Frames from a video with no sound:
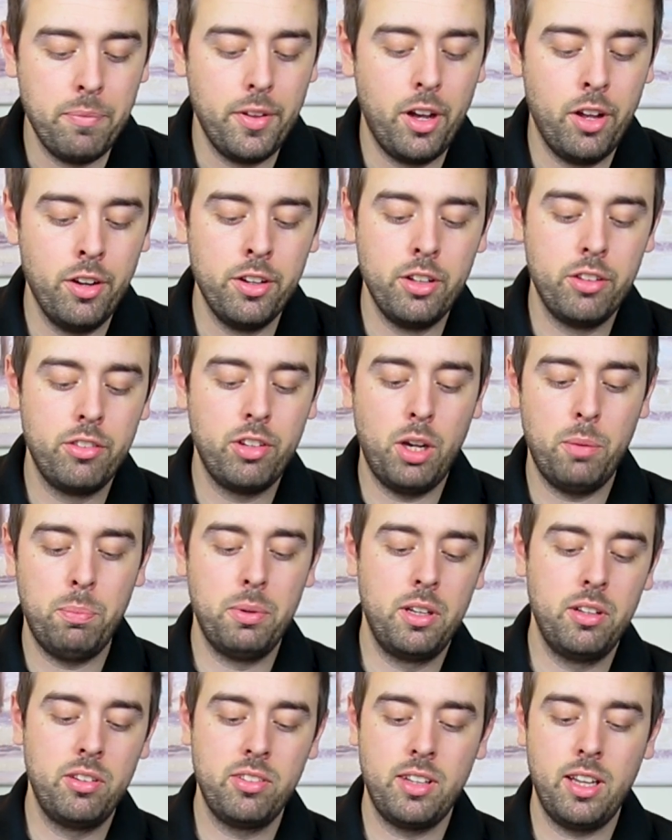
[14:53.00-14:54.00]
On the top
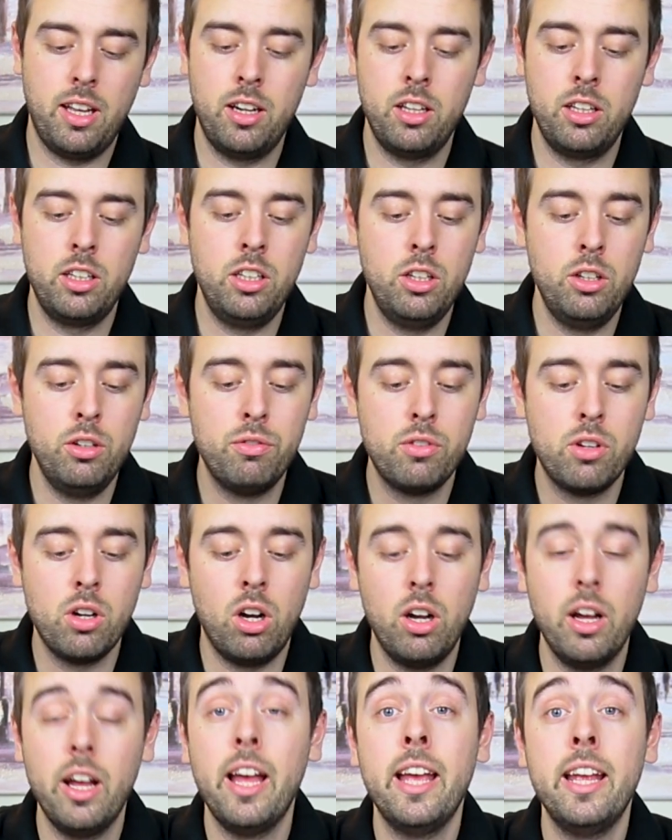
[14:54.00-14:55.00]
of the scanner you've
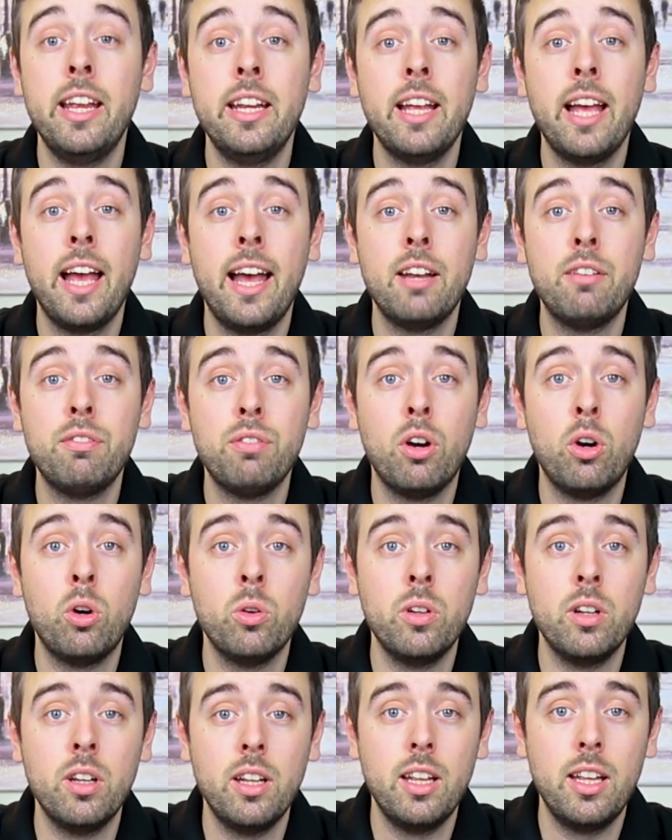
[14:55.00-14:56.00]
got a
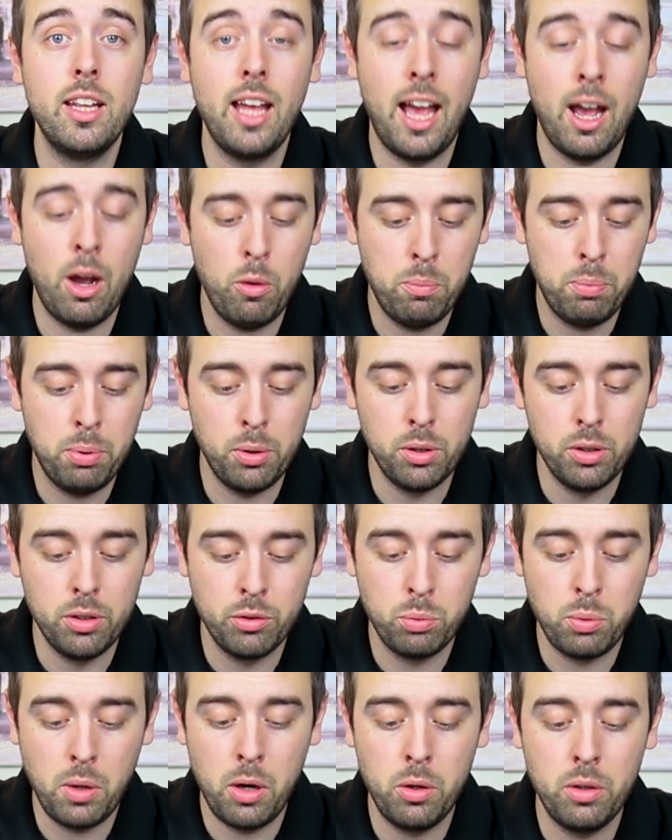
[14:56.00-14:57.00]
headphone output
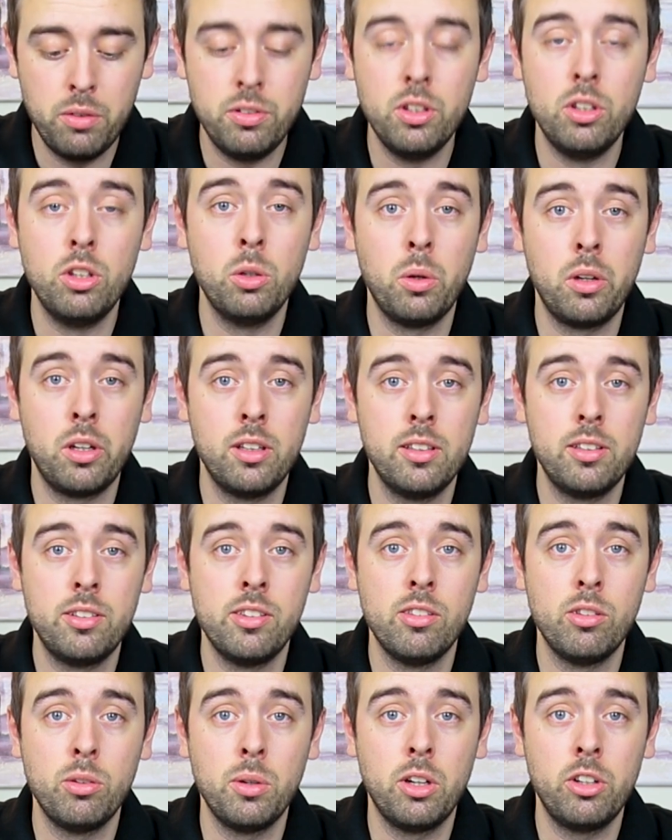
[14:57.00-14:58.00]
as well if you do want to
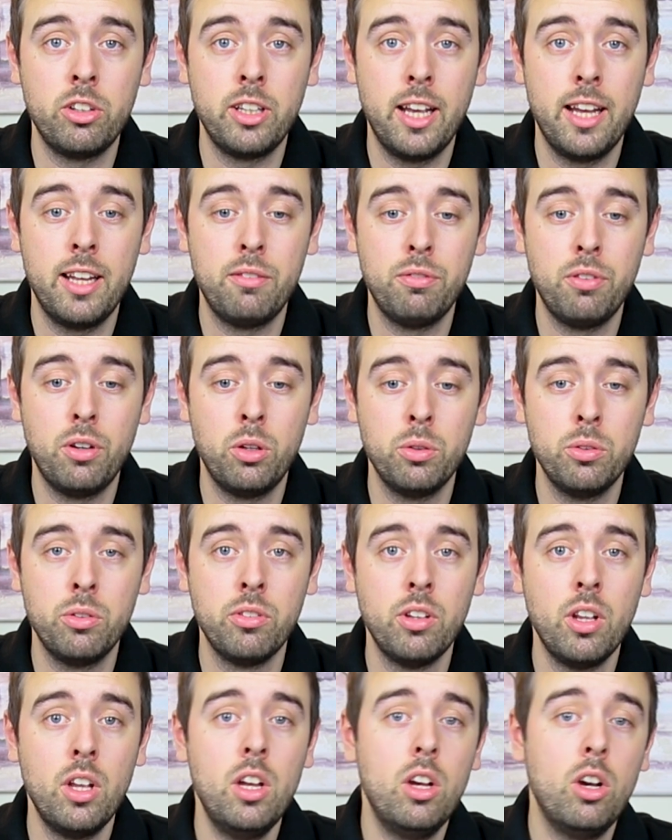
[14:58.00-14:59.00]
listen to it on your
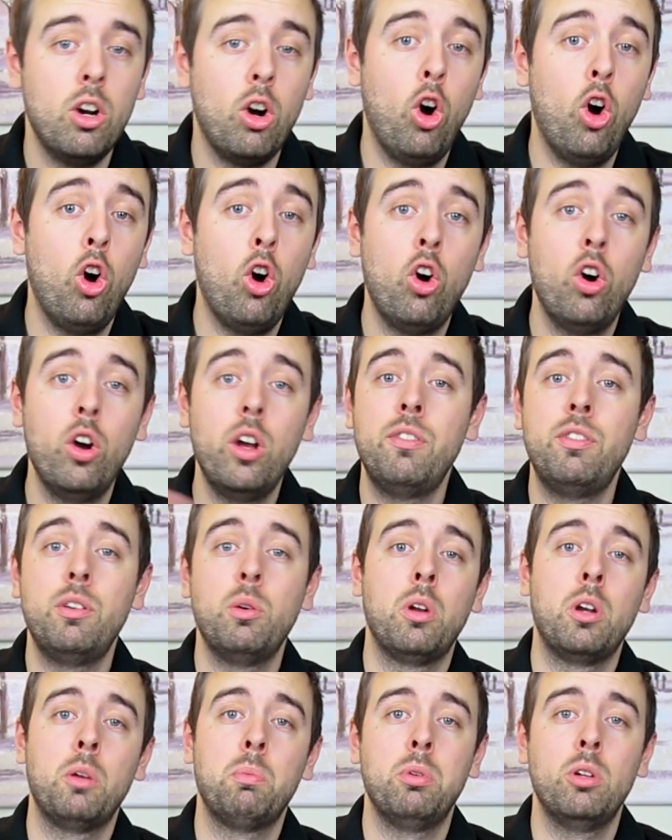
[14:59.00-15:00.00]
headphones, or if you
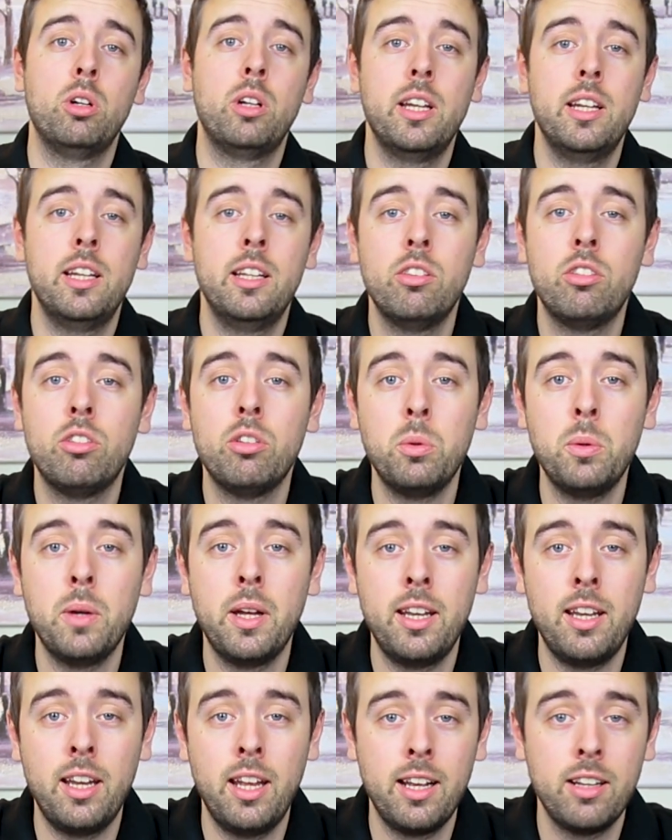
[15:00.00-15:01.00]
want to plug it into
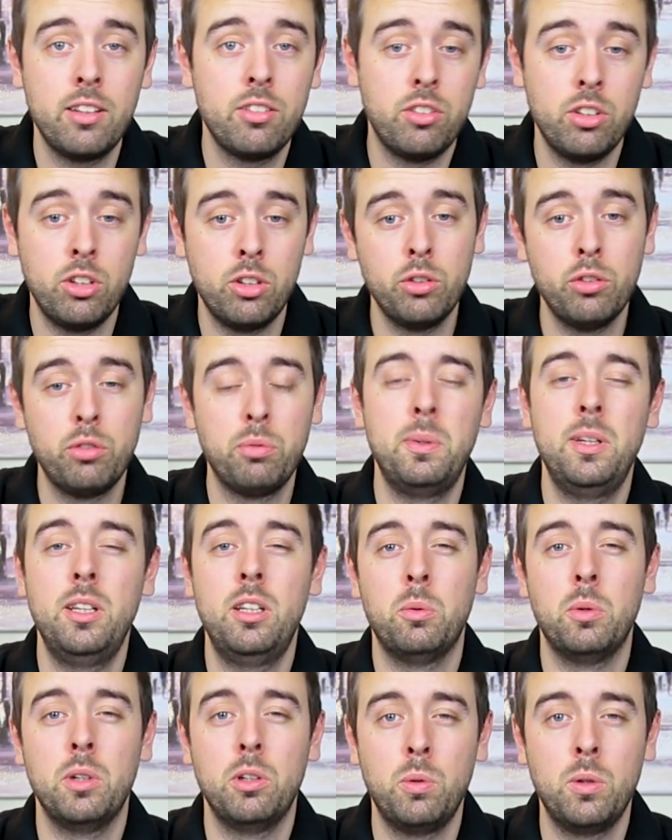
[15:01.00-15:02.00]
an external
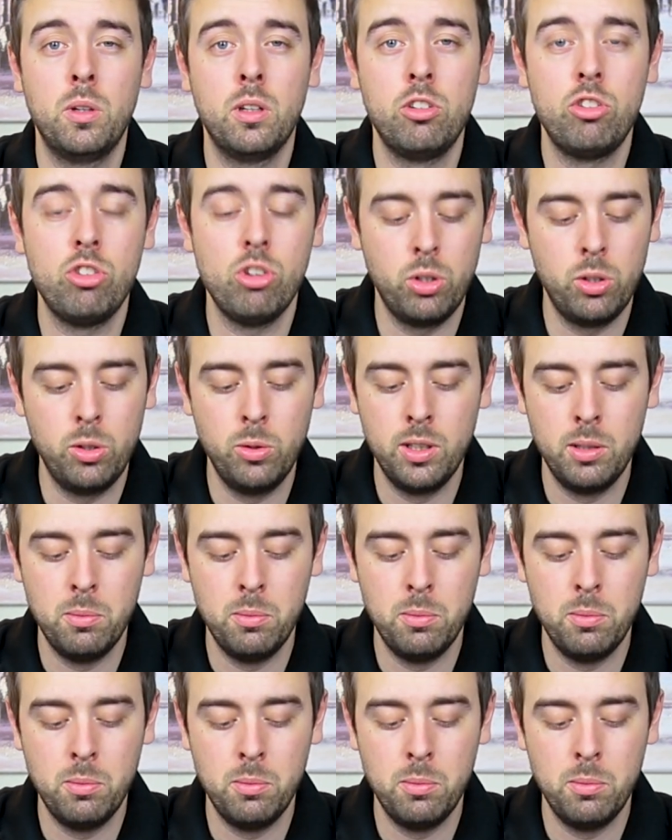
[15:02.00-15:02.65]
speaker, which we're going to show you in